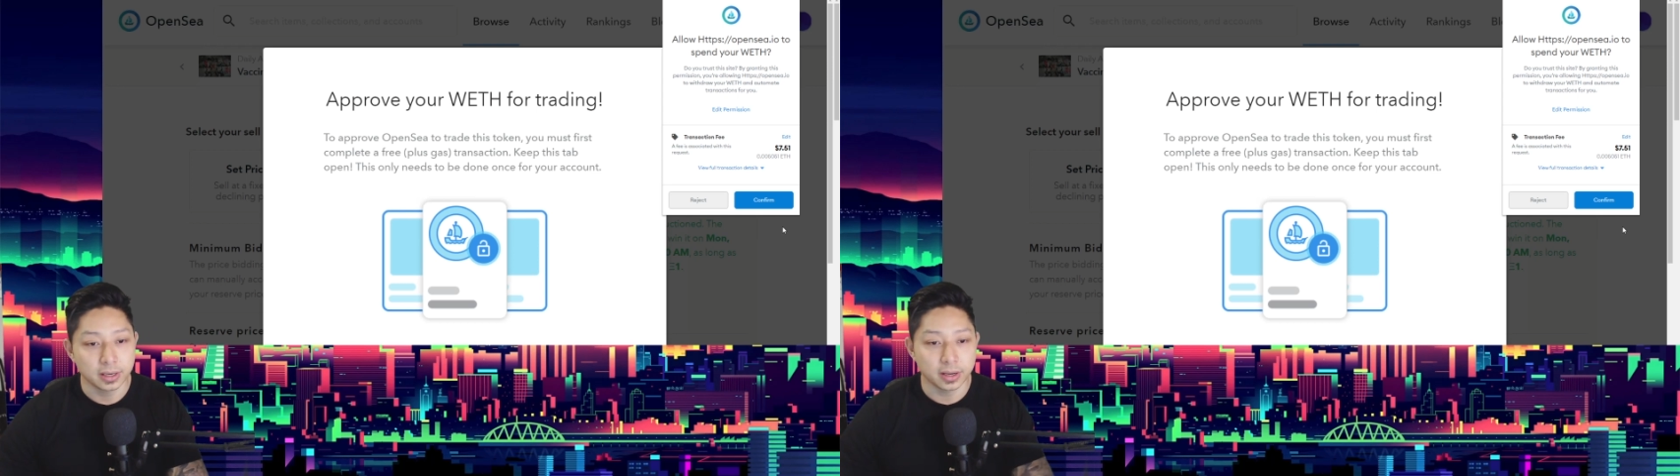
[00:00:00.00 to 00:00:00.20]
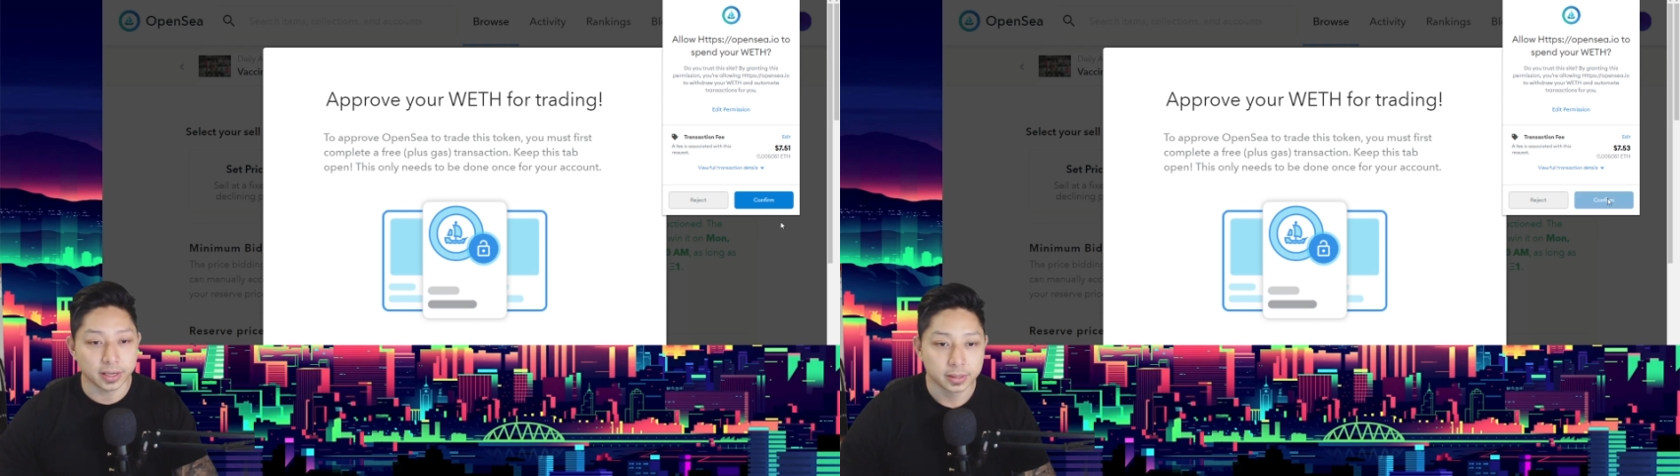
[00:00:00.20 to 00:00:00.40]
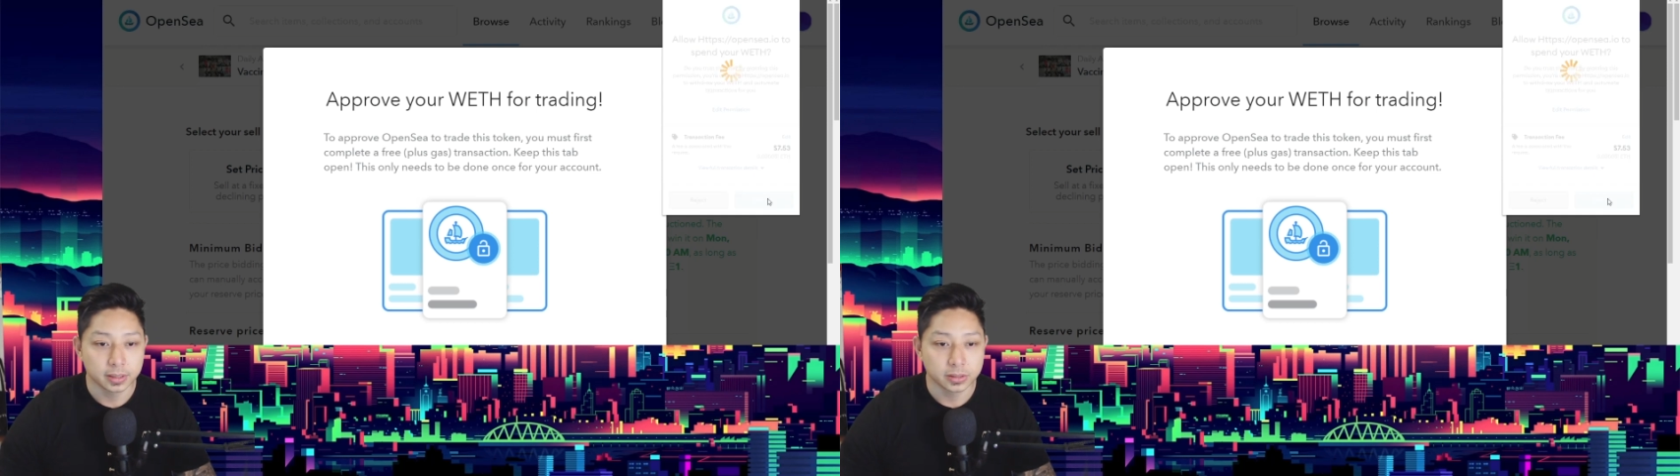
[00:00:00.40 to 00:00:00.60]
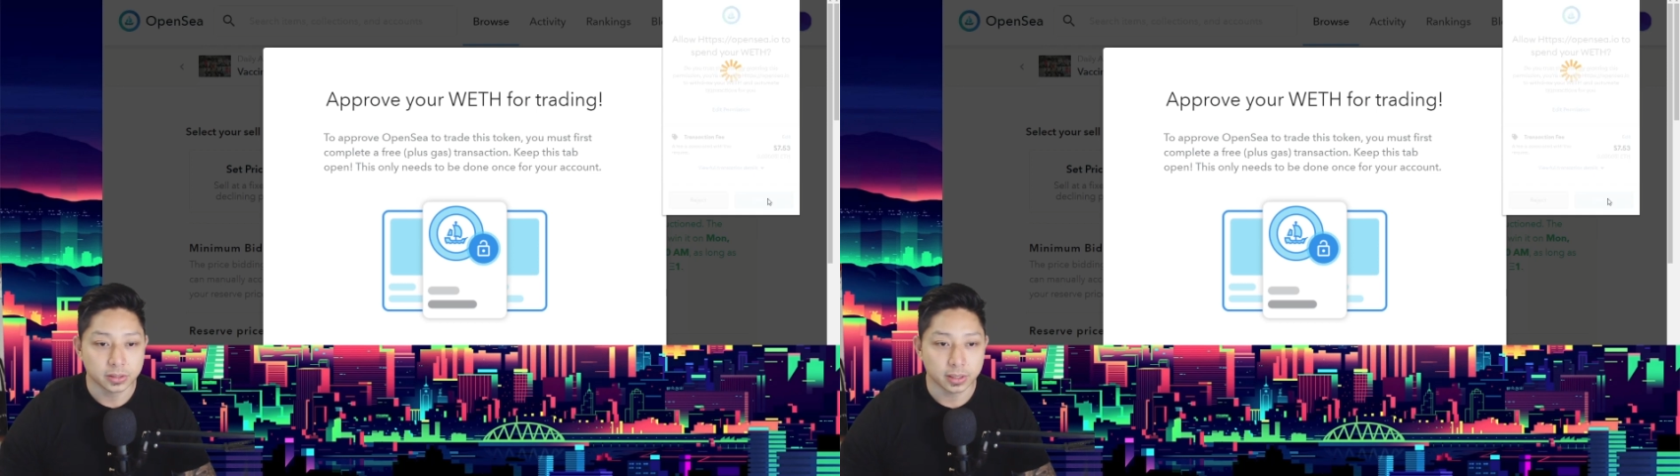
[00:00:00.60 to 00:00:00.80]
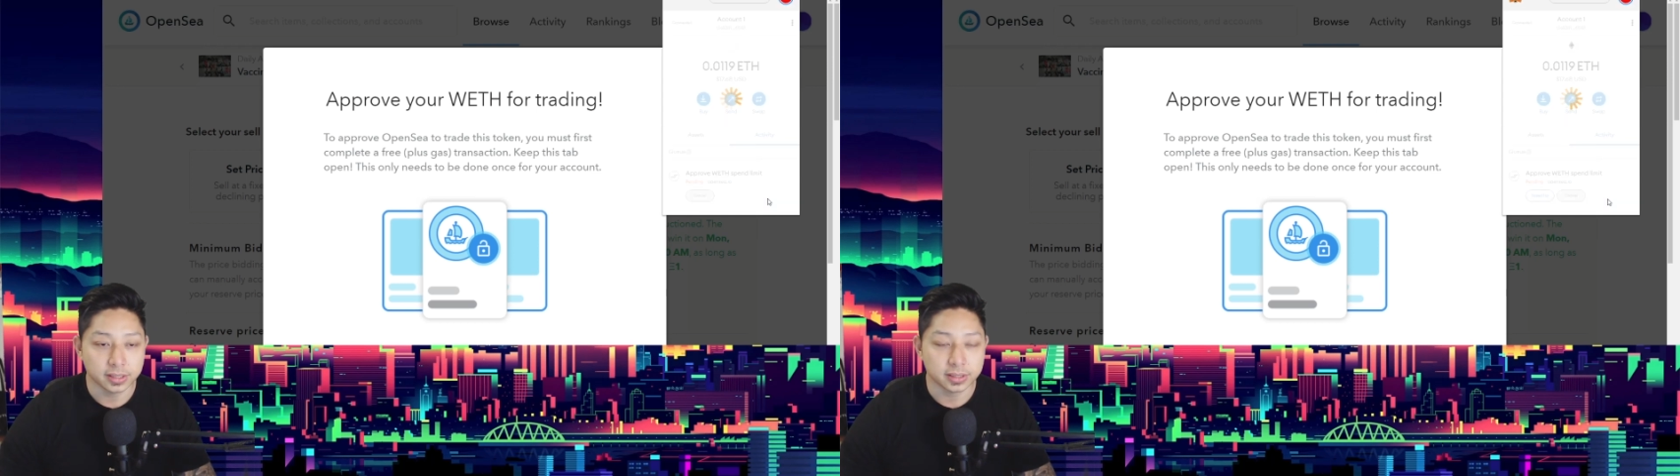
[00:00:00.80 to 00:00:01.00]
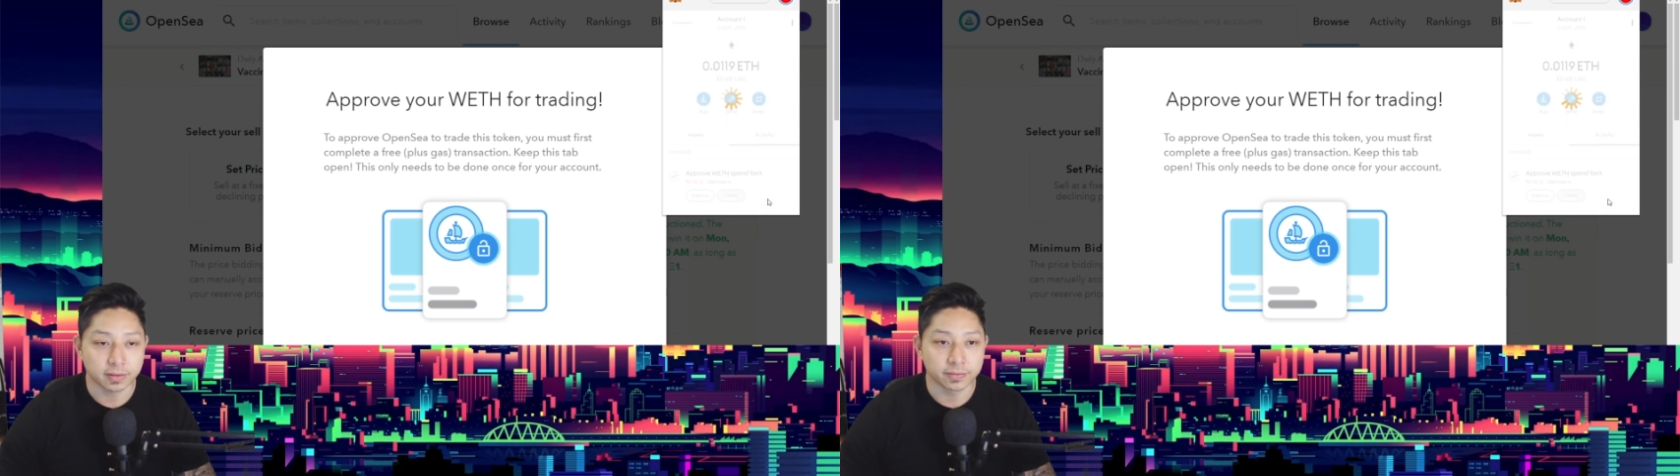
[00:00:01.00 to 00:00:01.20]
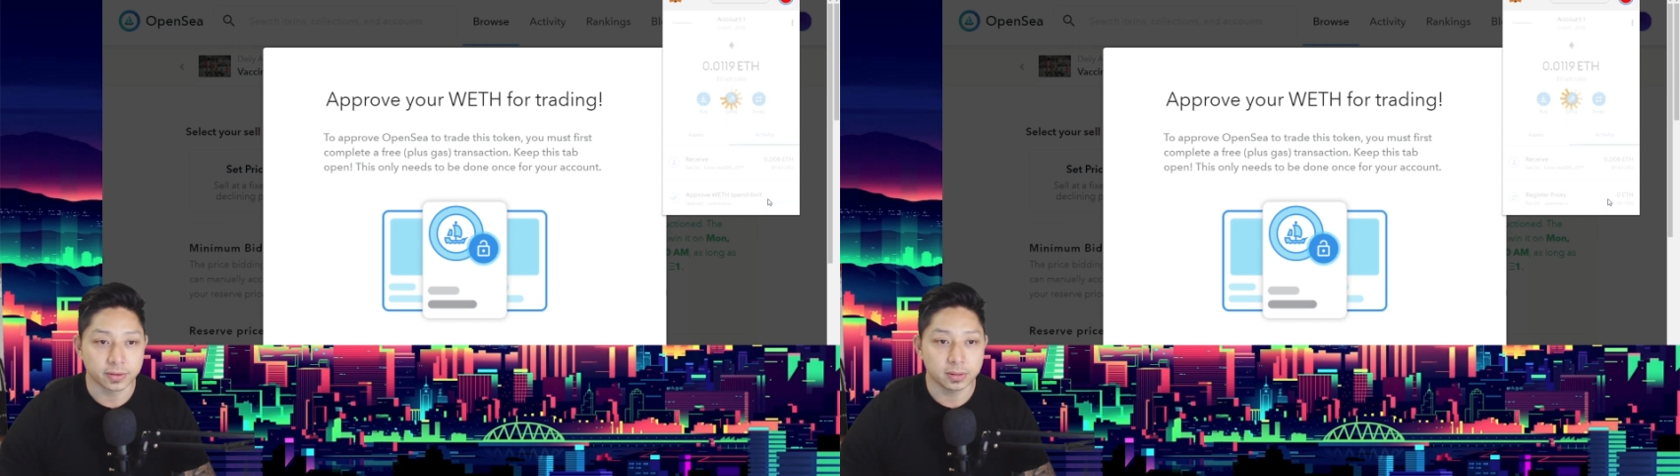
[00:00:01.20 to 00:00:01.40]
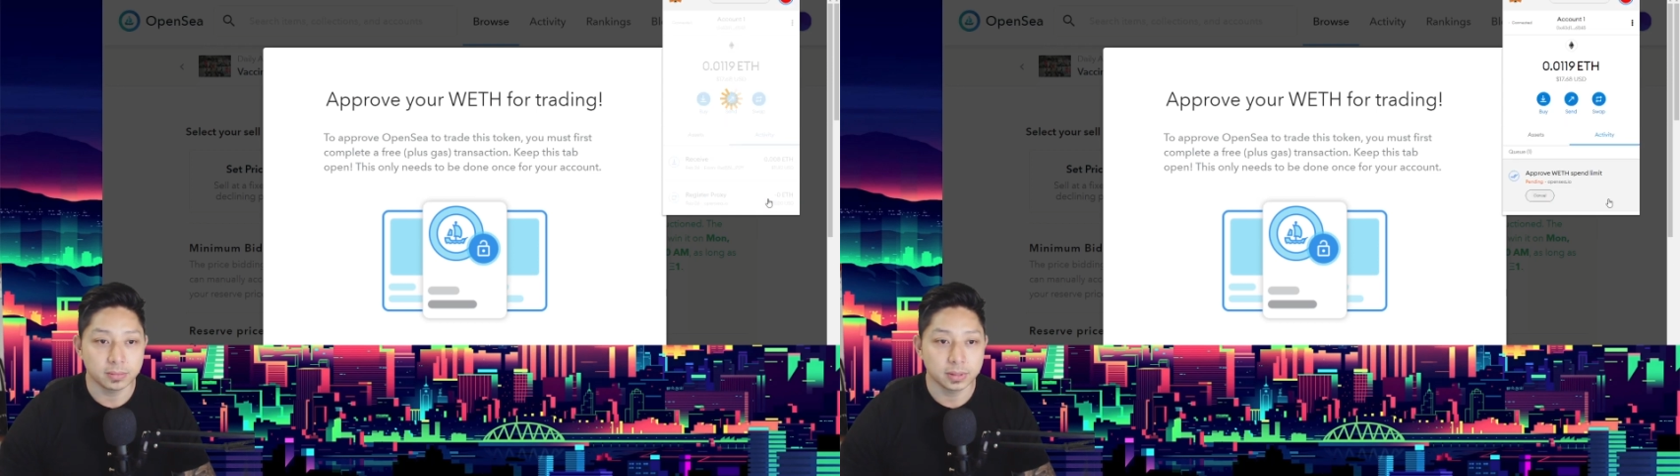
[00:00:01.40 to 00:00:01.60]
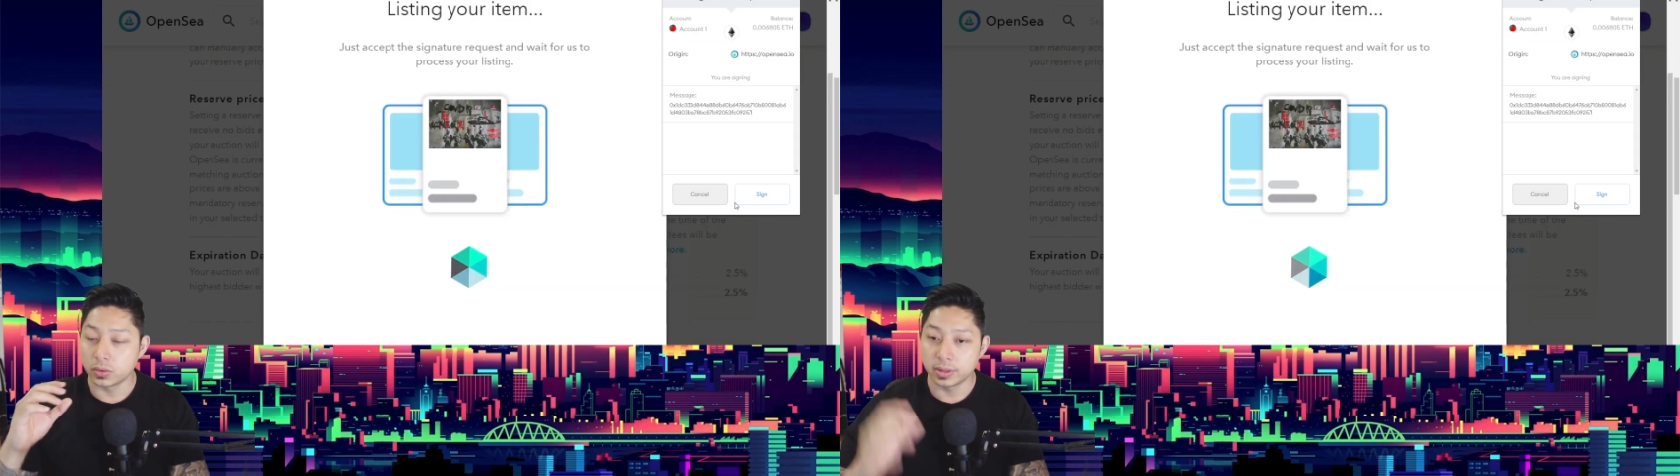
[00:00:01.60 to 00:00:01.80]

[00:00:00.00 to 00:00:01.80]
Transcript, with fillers: Okay, so let's confirm